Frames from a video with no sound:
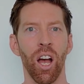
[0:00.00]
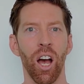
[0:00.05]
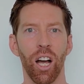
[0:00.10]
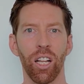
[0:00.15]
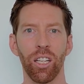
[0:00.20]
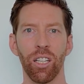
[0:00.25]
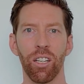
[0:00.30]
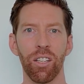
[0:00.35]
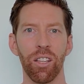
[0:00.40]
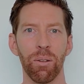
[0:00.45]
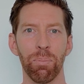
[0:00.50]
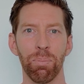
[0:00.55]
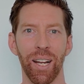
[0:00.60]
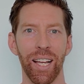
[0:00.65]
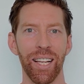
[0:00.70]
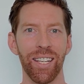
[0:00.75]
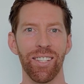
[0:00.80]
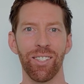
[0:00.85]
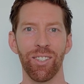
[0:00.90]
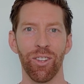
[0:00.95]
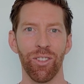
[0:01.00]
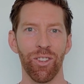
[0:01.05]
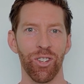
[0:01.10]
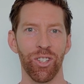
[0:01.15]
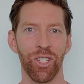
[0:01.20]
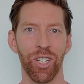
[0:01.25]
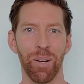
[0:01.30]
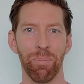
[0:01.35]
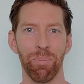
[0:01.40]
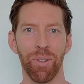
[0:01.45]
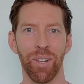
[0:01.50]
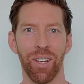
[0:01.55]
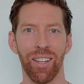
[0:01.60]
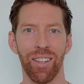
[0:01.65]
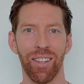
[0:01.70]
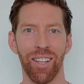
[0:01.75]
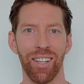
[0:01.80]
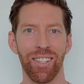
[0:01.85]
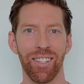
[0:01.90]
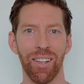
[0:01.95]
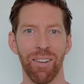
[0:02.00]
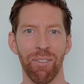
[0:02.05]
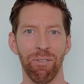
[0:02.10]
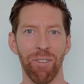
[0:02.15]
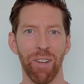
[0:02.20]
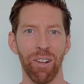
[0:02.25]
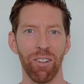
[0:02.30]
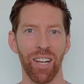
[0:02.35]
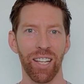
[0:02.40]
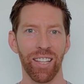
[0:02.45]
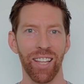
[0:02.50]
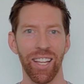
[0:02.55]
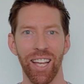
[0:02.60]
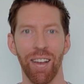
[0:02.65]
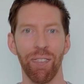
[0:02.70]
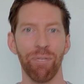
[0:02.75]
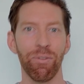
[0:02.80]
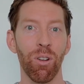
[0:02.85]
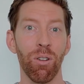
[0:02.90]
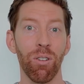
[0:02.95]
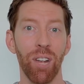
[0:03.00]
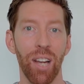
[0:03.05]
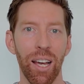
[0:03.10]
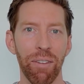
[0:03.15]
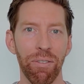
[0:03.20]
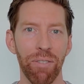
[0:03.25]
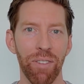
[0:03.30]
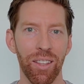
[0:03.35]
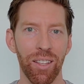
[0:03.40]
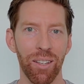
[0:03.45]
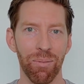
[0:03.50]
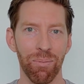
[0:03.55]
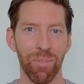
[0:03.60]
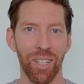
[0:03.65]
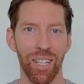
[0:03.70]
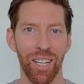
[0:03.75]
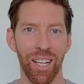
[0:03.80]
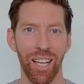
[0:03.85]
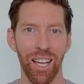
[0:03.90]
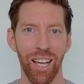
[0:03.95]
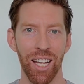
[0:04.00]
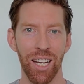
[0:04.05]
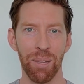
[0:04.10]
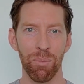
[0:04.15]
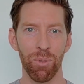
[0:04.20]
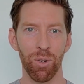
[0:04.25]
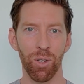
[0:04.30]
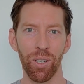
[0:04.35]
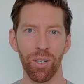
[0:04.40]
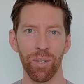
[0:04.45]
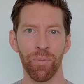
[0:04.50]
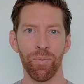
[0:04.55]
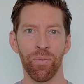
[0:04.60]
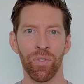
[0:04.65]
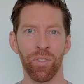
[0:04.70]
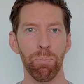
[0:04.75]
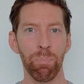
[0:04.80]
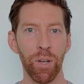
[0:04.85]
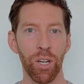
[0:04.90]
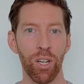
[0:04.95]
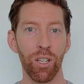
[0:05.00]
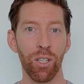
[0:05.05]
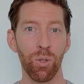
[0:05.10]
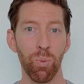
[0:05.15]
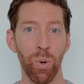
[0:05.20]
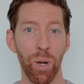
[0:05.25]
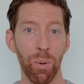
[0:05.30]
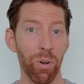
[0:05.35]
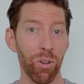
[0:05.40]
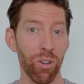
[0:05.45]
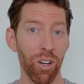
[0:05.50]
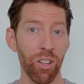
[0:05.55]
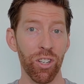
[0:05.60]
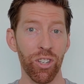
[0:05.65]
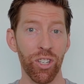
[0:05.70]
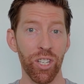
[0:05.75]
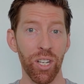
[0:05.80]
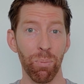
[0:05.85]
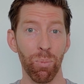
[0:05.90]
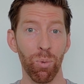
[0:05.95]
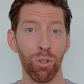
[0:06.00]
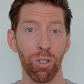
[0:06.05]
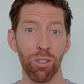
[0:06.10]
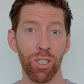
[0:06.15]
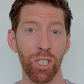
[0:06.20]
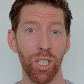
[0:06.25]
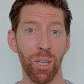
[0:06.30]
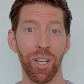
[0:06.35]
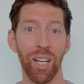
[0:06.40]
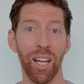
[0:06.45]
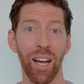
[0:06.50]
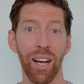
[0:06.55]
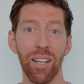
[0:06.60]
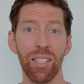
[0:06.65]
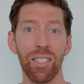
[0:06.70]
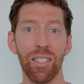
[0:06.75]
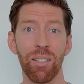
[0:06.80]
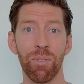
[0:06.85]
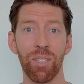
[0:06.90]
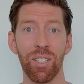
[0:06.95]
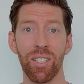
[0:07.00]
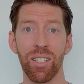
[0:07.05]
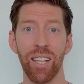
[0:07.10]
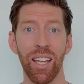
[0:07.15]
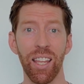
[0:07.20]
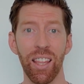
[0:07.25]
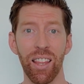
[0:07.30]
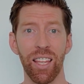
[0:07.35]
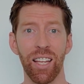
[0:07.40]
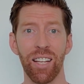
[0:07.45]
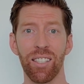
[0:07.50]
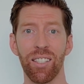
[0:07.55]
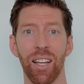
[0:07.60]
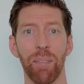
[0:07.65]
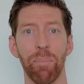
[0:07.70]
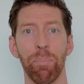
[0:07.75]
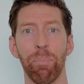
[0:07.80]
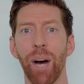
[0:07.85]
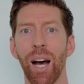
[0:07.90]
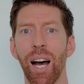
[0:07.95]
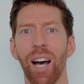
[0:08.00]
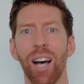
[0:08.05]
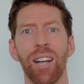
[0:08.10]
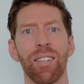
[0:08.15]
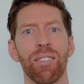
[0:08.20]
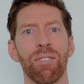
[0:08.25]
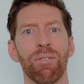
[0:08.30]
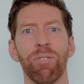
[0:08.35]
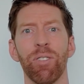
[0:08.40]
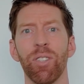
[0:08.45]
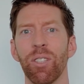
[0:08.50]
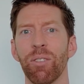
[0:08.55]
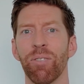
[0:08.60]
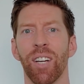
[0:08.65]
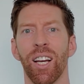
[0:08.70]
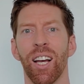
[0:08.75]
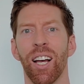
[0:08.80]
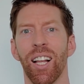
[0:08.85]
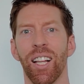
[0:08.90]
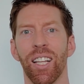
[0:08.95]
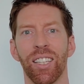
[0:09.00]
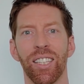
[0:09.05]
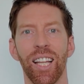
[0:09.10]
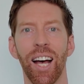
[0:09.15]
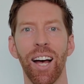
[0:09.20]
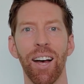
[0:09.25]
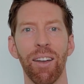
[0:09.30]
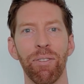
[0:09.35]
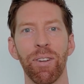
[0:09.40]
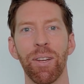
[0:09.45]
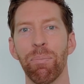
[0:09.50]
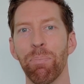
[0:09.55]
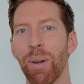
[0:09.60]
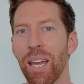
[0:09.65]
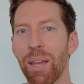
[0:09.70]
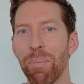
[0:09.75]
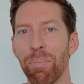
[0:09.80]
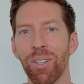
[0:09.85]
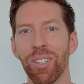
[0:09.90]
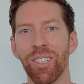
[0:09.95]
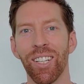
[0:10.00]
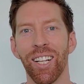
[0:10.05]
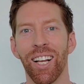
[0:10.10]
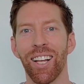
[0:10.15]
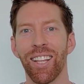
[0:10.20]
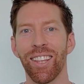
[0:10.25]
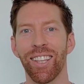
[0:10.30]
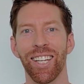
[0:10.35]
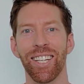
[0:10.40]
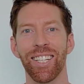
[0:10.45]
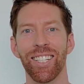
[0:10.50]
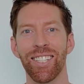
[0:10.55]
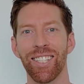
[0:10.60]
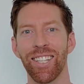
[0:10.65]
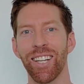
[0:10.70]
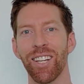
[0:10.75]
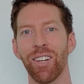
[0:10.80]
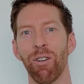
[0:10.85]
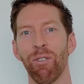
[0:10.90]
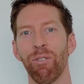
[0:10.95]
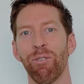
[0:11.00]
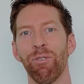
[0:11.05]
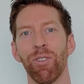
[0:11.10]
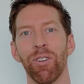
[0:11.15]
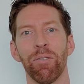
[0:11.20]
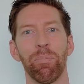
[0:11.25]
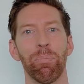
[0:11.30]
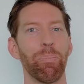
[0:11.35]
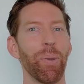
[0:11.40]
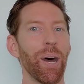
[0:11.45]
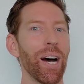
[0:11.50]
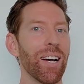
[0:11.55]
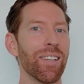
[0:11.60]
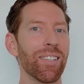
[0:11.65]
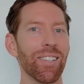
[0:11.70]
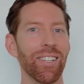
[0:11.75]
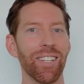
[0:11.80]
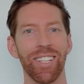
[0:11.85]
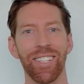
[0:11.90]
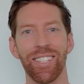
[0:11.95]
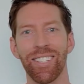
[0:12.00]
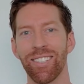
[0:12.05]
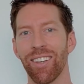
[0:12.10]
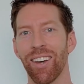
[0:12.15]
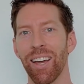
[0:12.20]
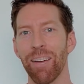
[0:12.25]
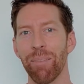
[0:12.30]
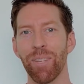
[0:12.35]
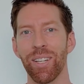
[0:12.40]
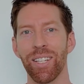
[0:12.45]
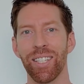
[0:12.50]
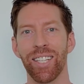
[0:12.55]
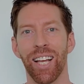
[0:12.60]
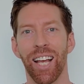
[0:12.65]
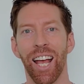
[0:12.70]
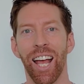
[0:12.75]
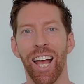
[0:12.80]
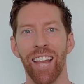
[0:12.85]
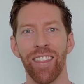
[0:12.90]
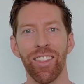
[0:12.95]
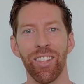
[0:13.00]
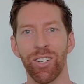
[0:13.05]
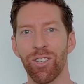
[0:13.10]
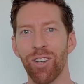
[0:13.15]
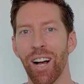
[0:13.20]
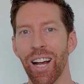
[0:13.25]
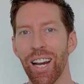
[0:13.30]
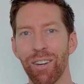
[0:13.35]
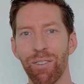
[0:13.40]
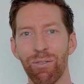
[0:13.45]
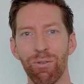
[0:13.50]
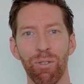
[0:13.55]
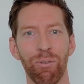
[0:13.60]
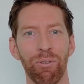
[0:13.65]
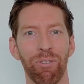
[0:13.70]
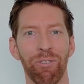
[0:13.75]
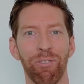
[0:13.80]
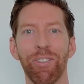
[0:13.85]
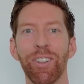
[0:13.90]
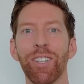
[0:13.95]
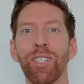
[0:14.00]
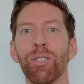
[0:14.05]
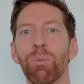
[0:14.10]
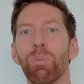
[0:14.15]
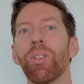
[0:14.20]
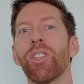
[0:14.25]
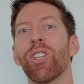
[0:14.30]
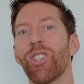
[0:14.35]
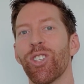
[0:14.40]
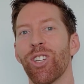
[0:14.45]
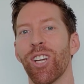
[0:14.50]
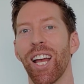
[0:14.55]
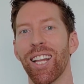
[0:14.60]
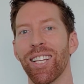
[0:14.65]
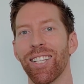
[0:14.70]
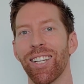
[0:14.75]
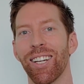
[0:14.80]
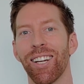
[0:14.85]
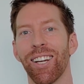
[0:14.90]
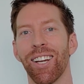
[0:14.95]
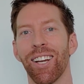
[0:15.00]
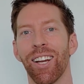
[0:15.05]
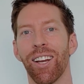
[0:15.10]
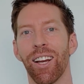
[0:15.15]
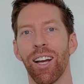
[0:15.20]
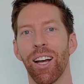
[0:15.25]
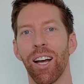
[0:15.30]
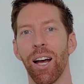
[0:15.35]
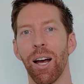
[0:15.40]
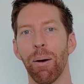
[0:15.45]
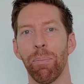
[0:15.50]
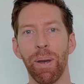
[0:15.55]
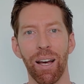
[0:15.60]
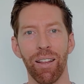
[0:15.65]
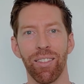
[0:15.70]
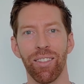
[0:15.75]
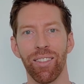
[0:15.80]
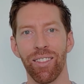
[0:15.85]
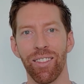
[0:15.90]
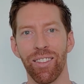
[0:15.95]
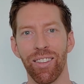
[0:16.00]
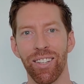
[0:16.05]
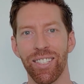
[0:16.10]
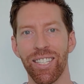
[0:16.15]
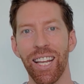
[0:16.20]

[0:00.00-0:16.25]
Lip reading: A lot of the places on the ship, they said, felt like they have no life in them anymore. Because when we're on the ship, we're also accustomed to seeing things like bars full of laughing people, the casino full of buzz and excitement, and the dining room filled with chatter about the